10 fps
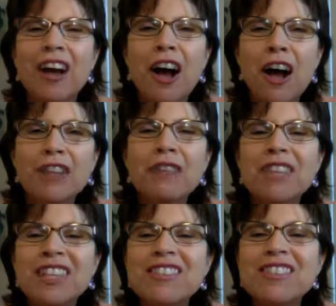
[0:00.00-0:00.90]
All
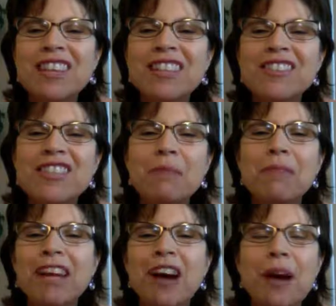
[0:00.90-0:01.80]
of these things seem
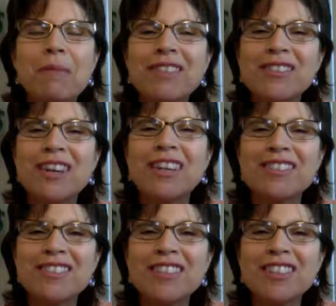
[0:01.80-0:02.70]
like common
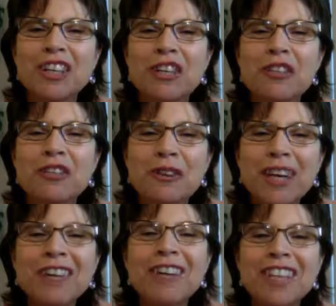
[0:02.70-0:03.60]
sense. So
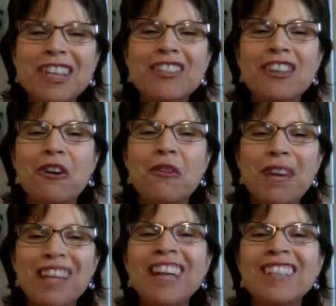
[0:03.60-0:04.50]
here at HITO,
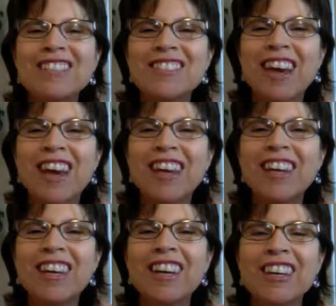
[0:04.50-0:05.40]
we like to
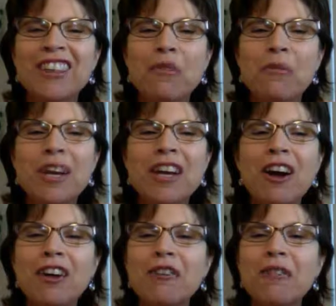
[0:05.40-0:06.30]
say that we
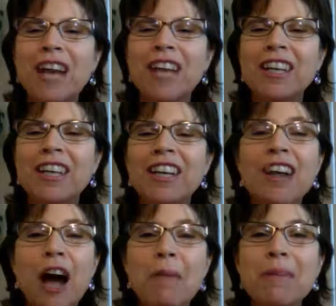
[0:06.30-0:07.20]
are creating
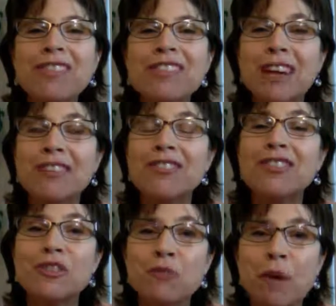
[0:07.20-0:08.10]
common sense
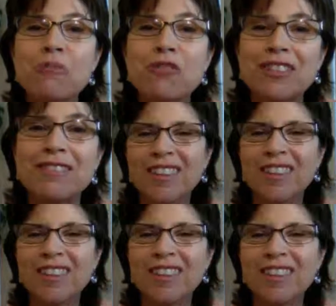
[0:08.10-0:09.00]
disruption.
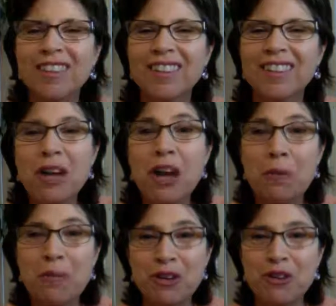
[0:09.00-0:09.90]
We
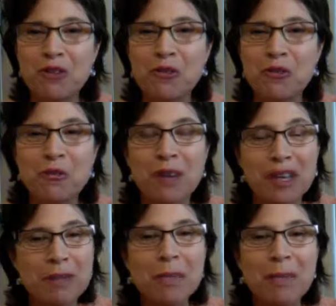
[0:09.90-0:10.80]
hope you want
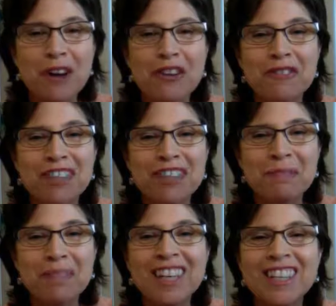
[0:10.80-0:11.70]
to be a part of it,
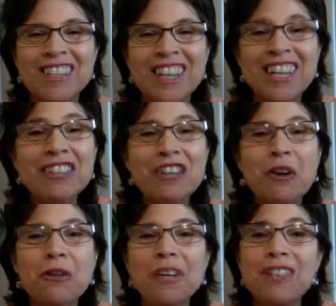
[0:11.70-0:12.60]
because
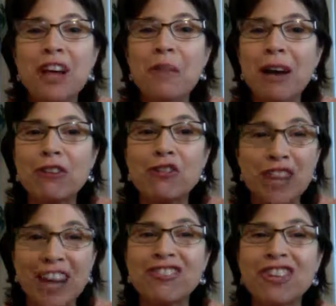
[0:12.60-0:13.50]
HITO is all about
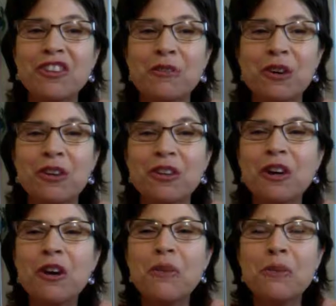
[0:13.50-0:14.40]
changing the
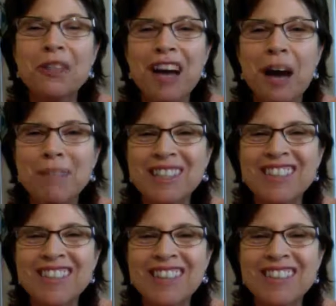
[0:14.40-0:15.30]
world with common
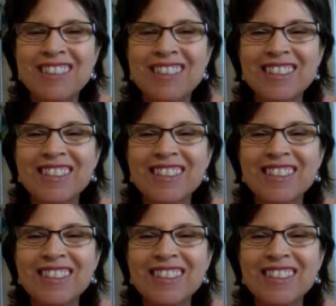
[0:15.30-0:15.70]
sense.